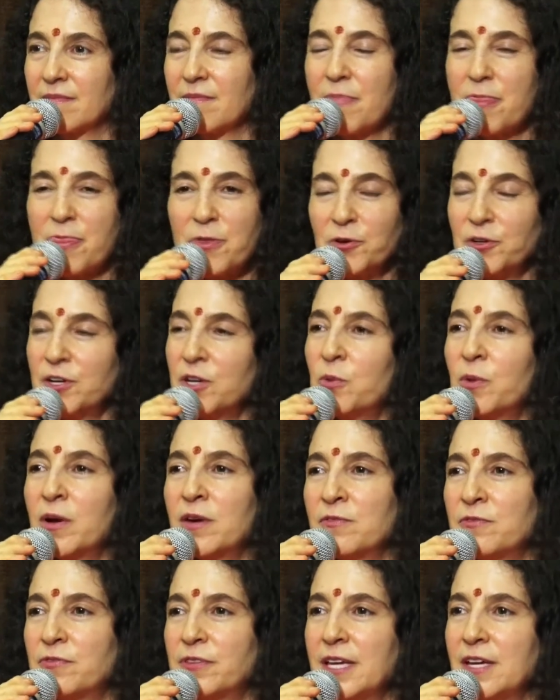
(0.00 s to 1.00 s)

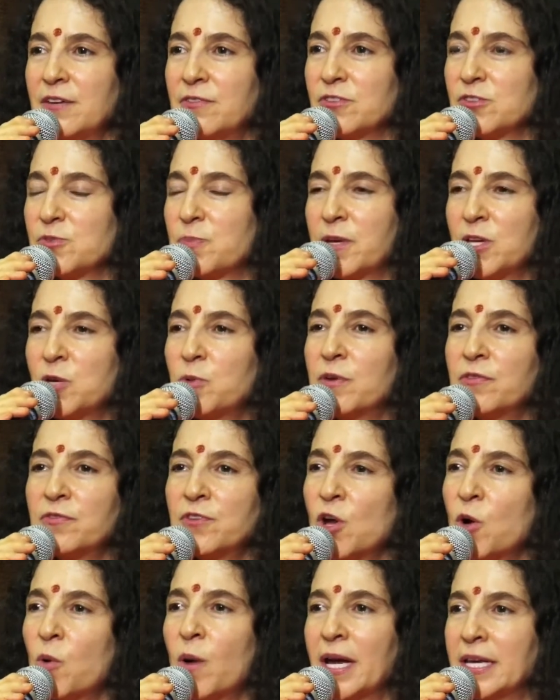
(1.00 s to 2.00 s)
31 flavors, but you have
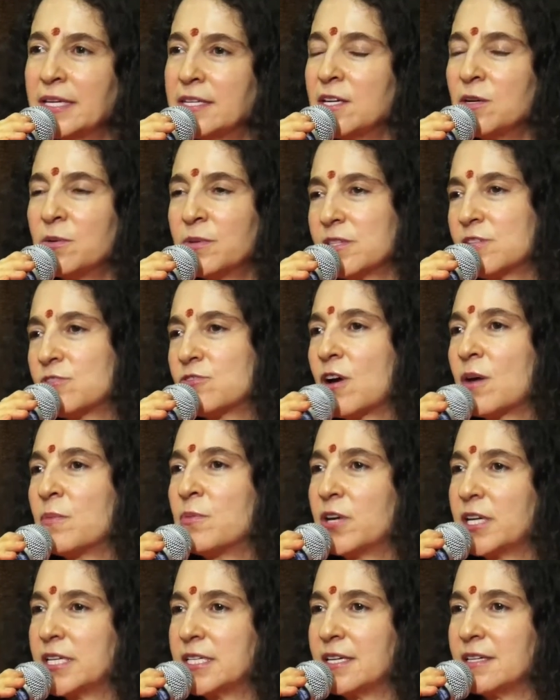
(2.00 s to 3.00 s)
no idea what
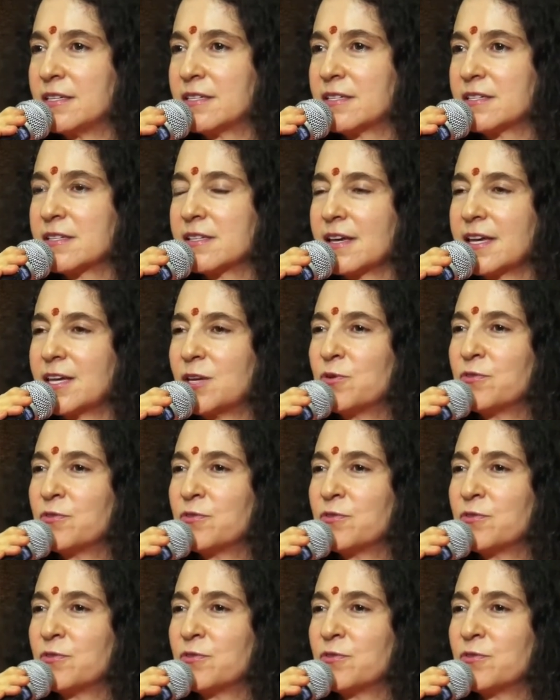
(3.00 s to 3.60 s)
strawberry tastes like.